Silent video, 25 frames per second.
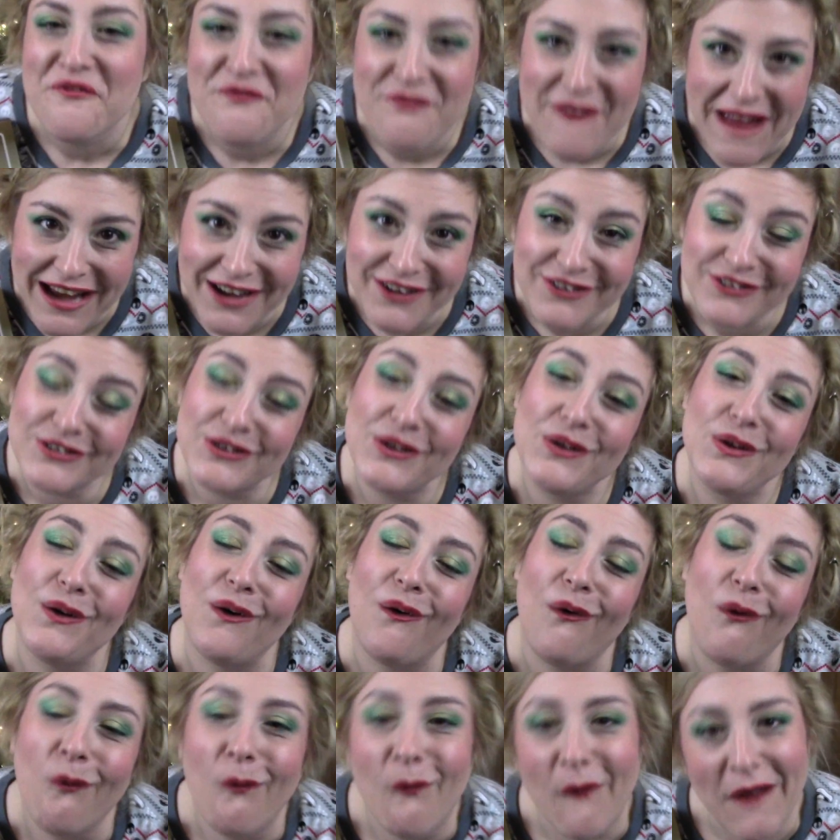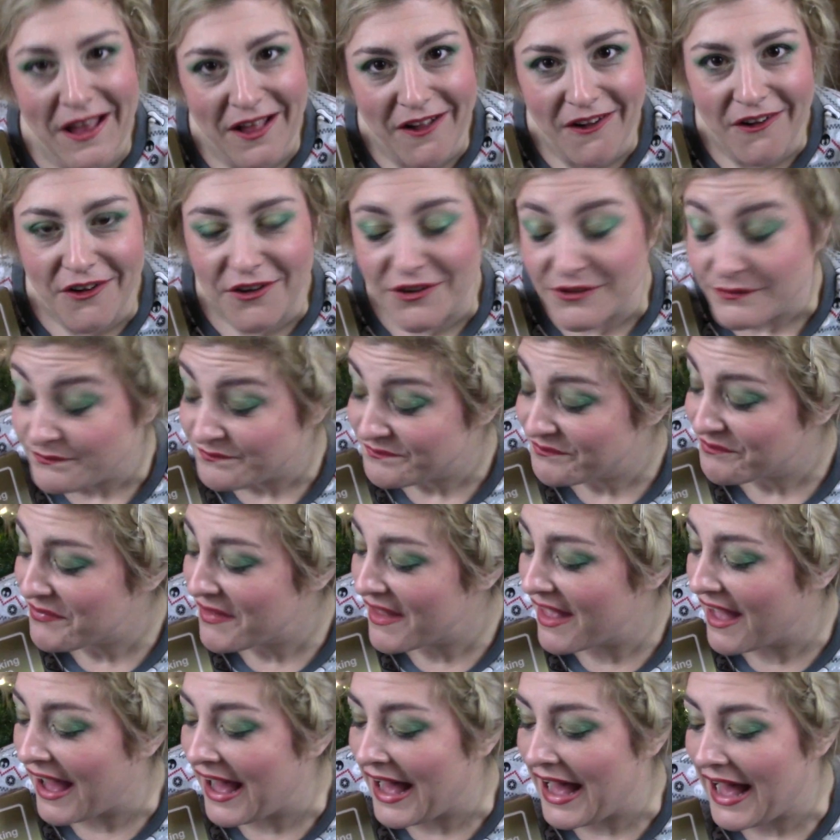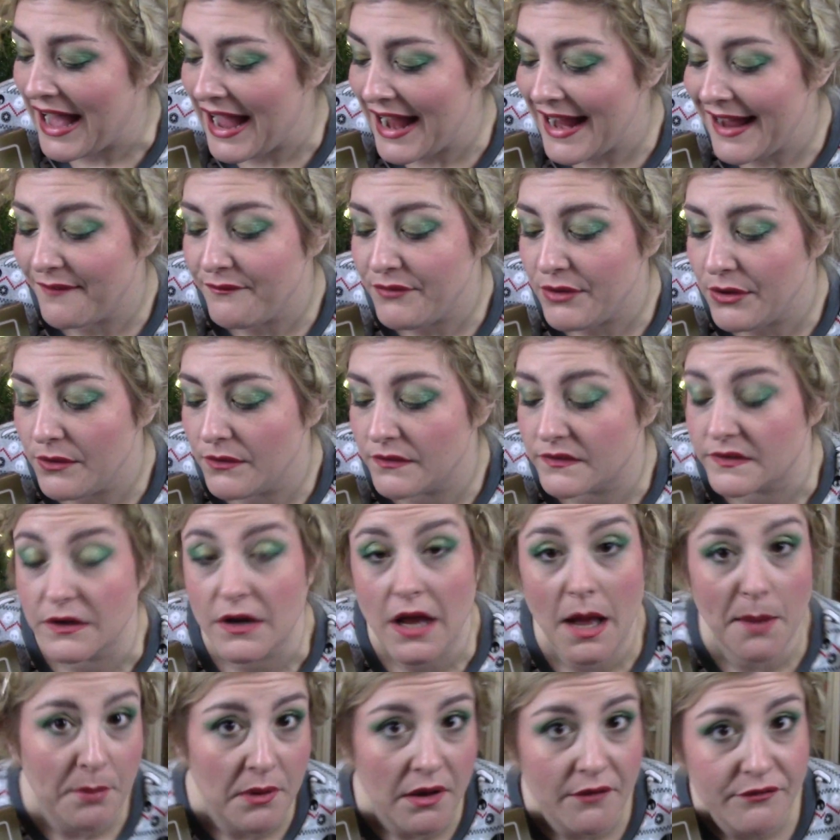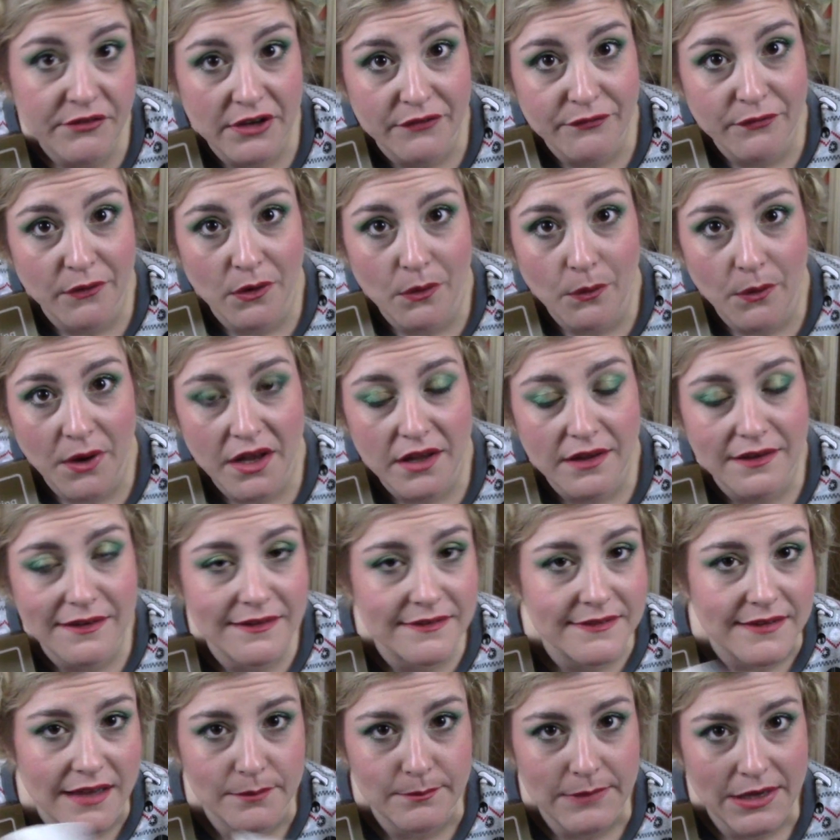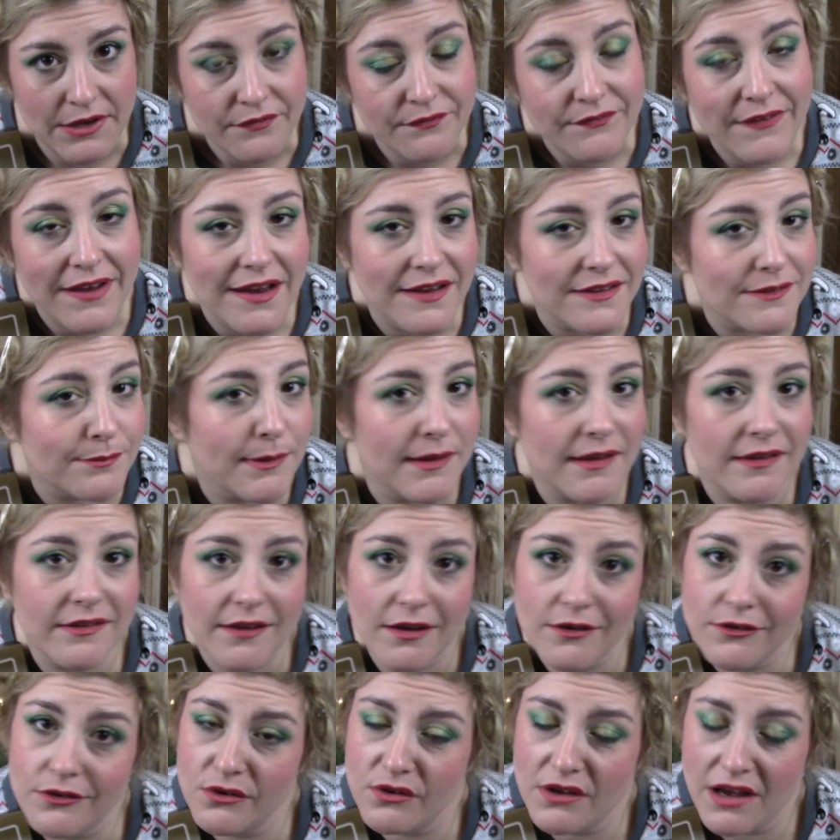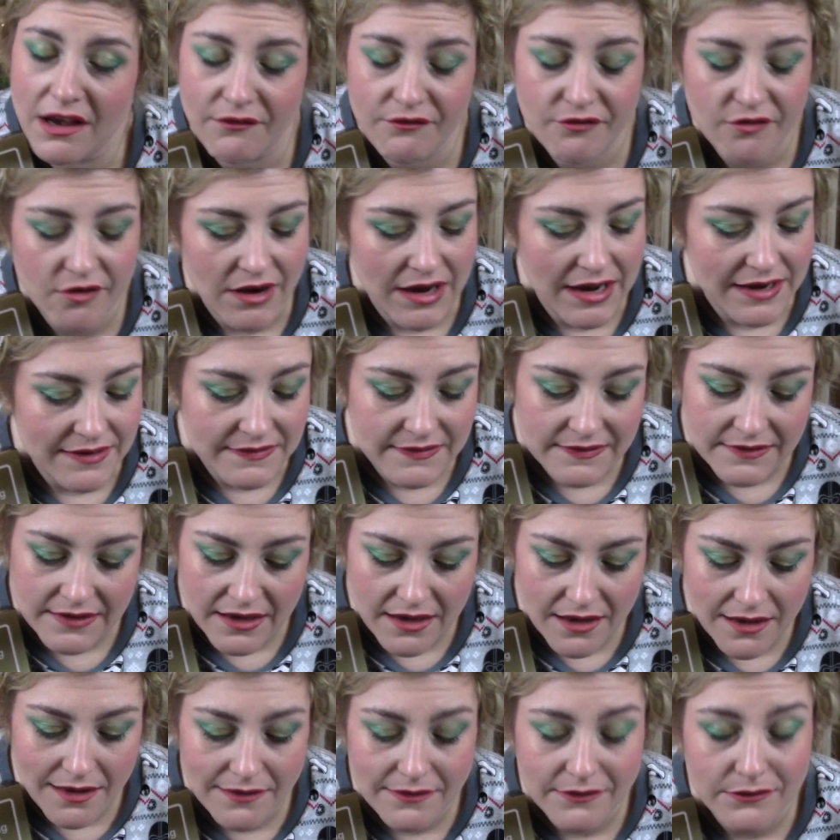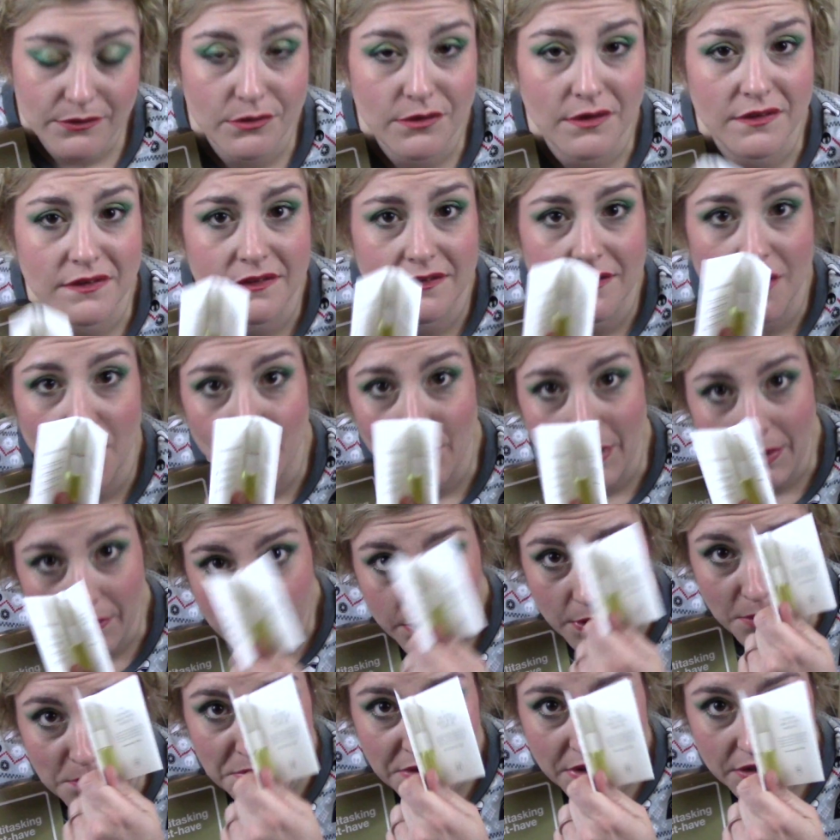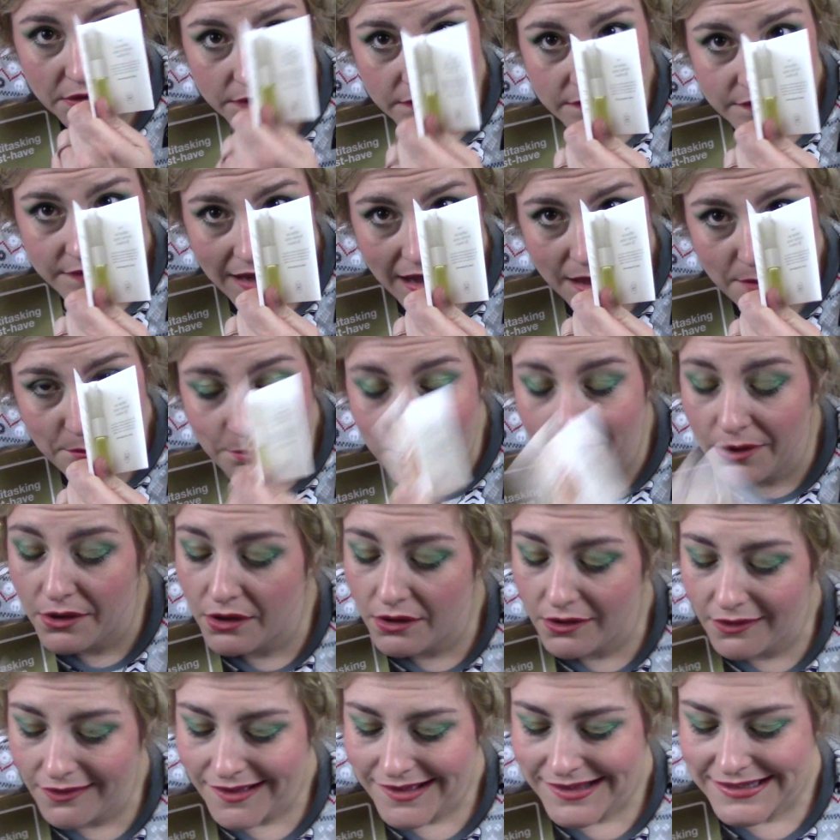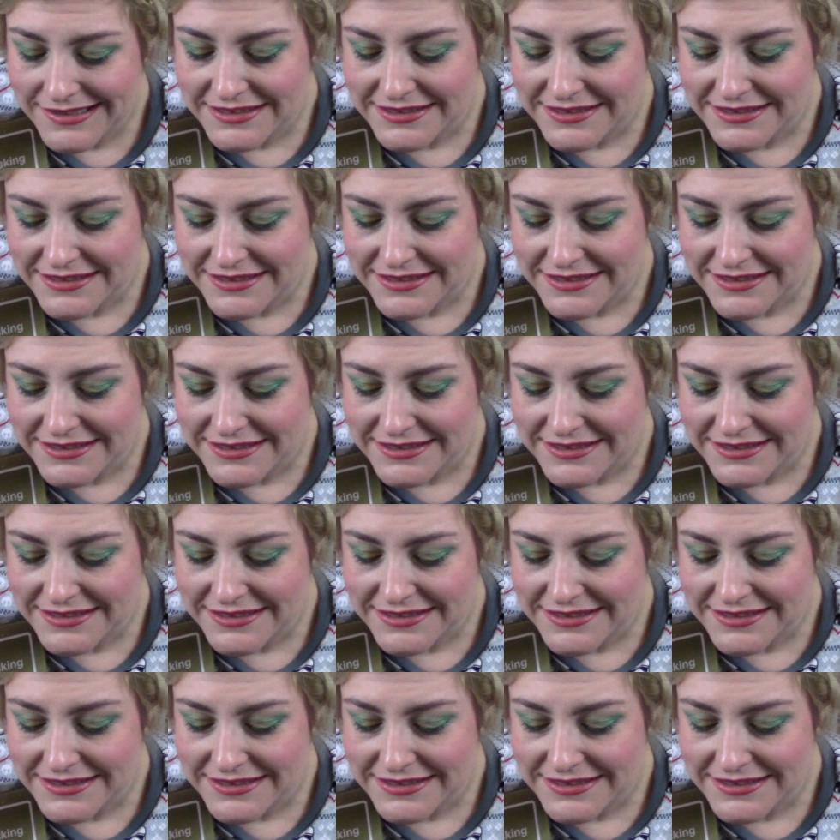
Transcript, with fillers: facial oil. I have used a couple of different oils on my face because I do have dry skin, so this is a welcome little sample.